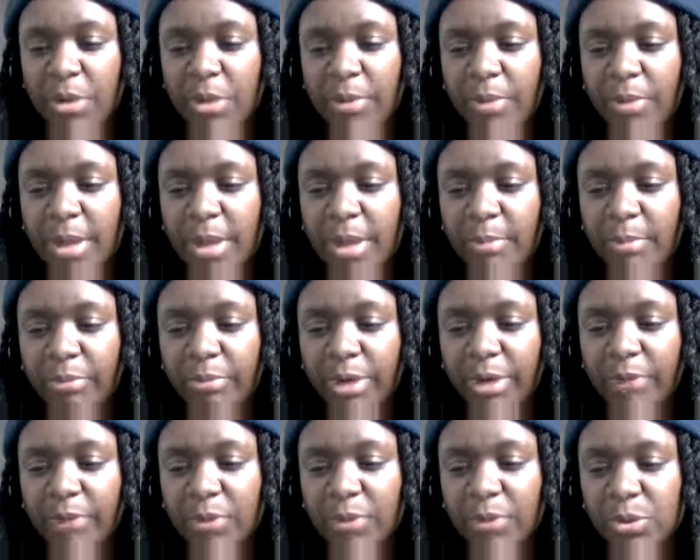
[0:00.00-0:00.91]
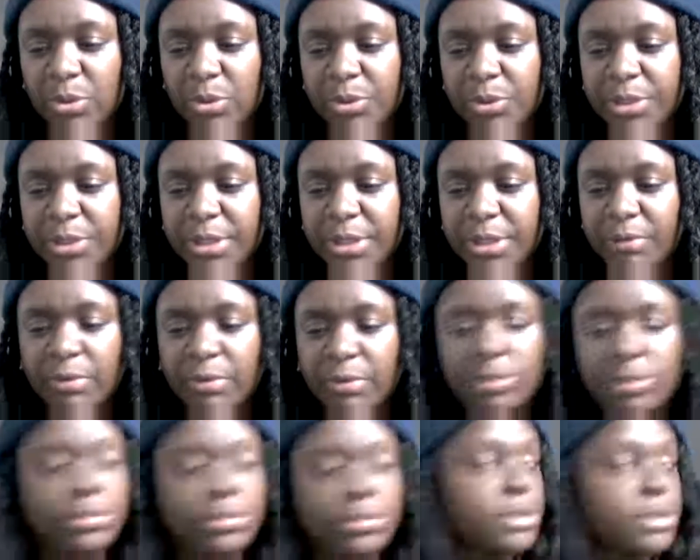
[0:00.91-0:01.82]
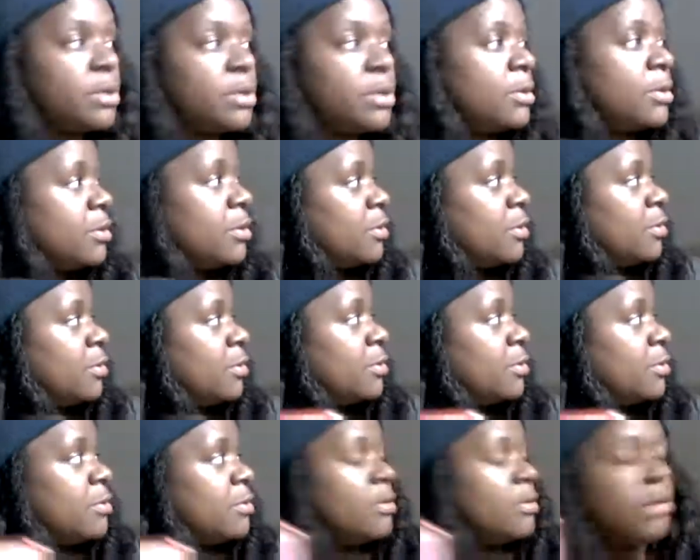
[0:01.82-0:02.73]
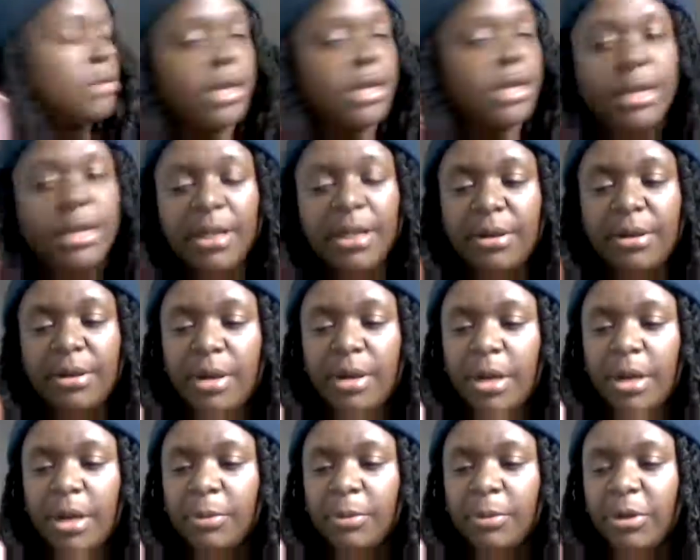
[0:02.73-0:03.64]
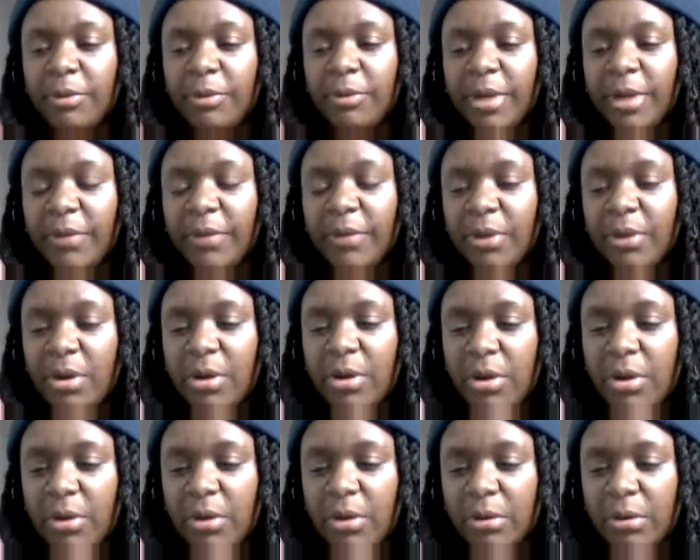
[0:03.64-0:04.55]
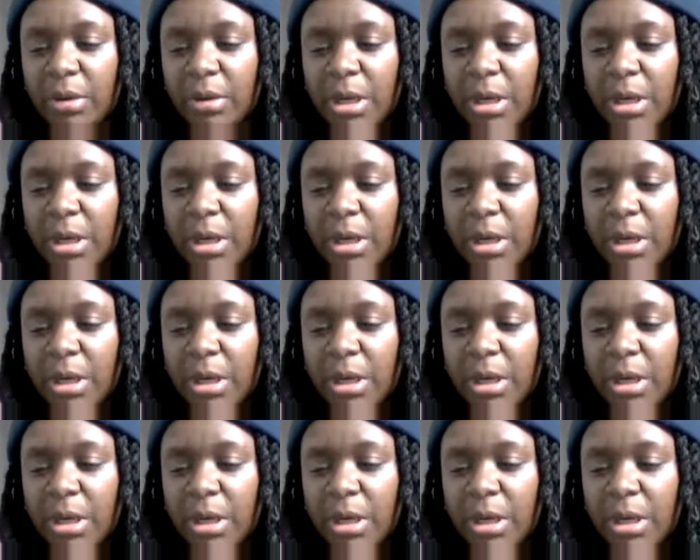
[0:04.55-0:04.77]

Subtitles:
They're called bread rolls or dinner rolls, and in Korean they're called